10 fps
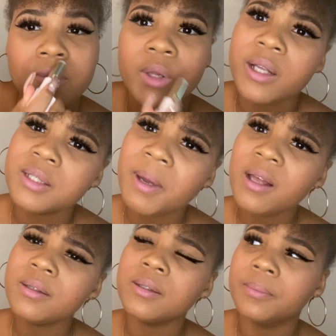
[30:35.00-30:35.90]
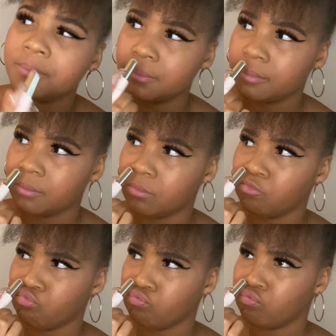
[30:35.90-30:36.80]
It smells
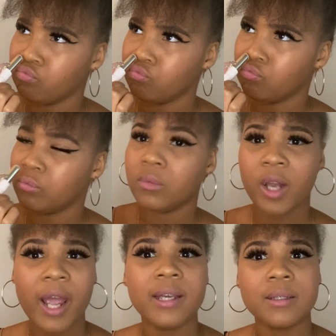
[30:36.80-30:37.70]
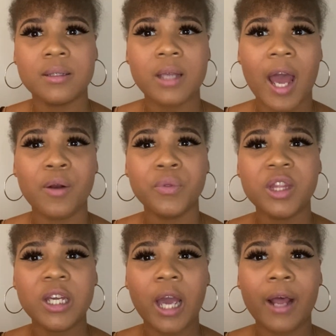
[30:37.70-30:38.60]
nice. I
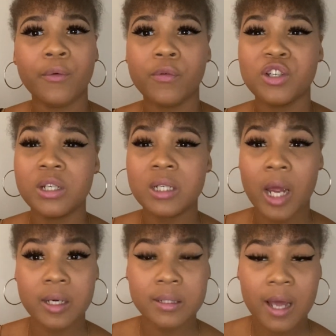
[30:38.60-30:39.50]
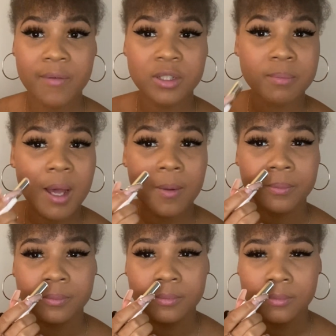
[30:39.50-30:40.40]
don't know if she intended to have a smell.
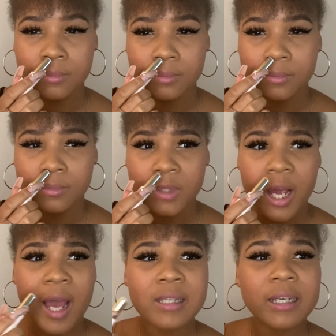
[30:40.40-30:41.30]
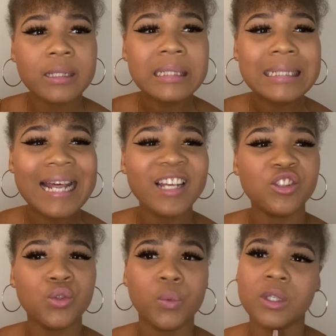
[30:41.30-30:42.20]
It has like a slight
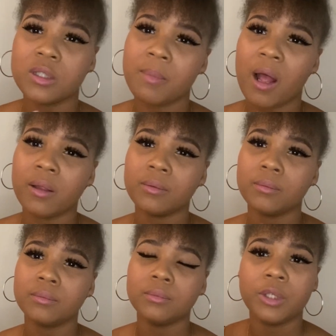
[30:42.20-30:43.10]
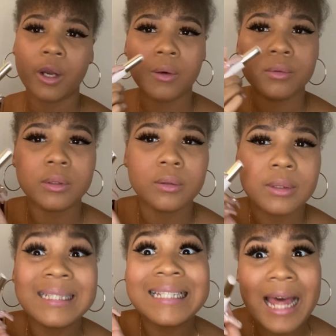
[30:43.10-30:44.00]
sweet smell, you know?
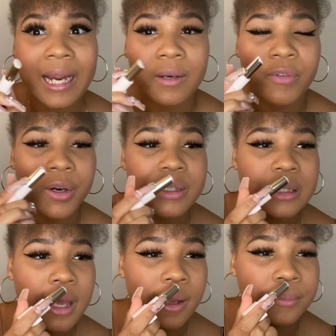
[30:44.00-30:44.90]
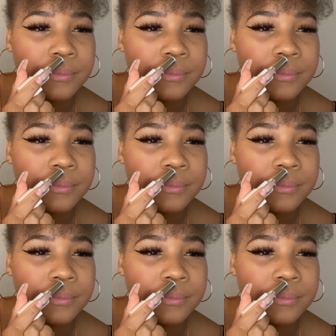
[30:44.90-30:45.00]
Slight, very slight.